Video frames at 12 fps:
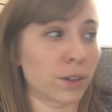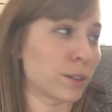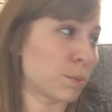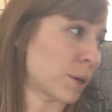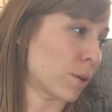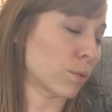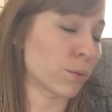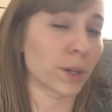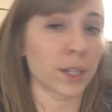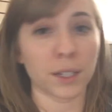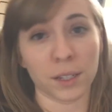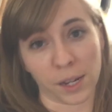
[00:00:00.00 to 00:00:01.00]
It's been a
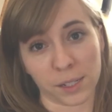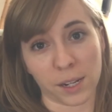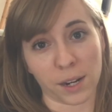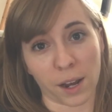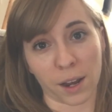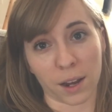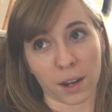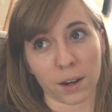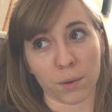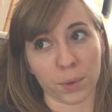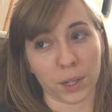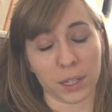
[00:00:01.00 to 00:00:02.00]
really lazy day and
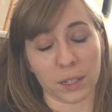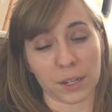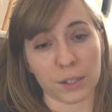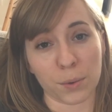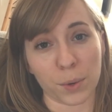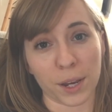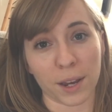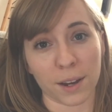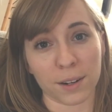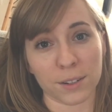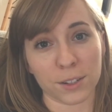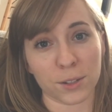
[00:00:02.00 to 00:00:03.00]
a really lazy
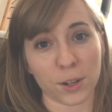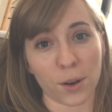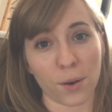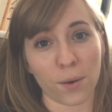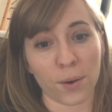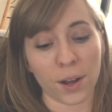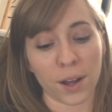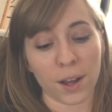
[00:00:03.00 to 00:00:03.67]
weekend, so